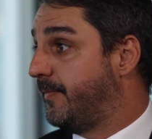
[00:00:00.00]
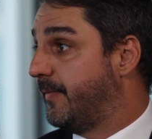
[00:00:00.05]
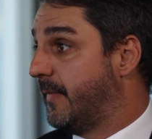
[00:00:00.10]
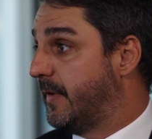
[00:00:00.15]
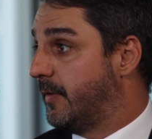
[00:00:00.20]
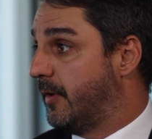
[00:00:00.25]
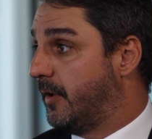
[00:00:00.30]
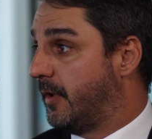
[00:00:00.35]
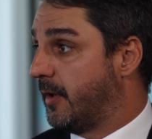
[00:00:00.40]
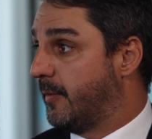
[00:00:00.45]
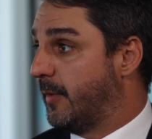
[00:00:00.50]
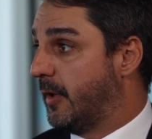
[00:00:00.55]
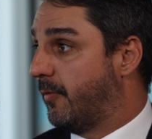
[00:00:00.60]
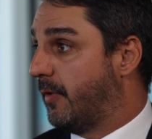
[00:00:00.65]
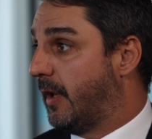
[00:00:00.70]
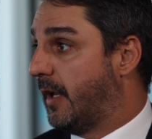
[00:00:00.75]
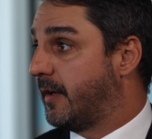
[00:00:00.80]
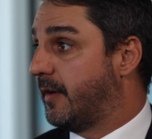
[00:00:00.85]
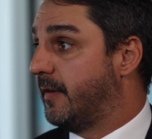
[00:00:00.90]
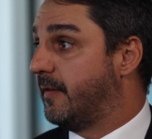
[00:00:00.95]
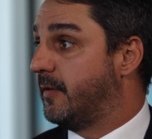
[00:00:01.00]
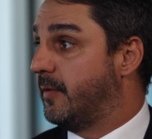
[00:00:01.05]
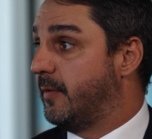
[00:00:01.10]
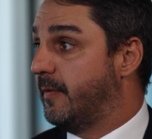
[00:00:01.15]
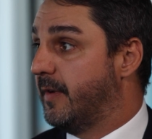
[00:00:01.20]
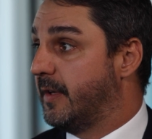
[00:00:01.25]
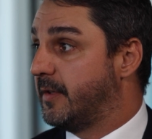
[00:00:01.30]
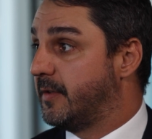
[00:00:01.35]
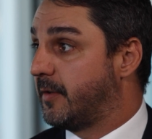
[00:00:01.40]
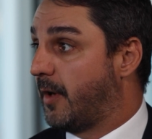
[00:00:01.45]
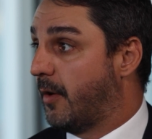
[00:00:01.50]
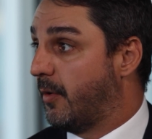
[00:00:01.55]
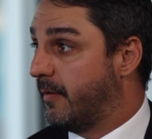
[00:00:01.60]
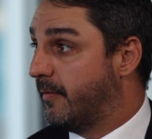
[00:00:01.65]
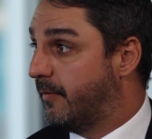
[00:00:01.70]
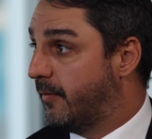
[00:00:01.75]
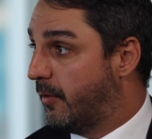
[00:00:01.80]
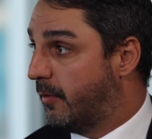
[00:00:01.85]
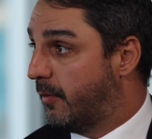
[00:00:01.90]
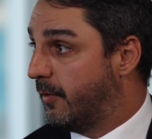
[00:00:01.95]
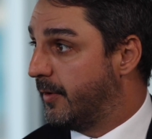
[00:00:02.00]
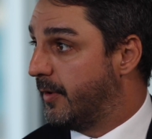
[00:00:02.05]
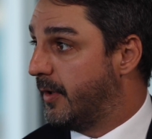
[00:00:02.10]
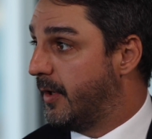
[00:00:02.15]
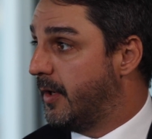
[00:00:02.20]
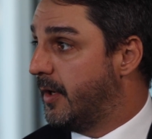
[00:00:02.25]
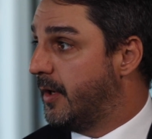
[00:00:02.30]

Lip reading: There's certainly going to be a reluctance to invest going forward.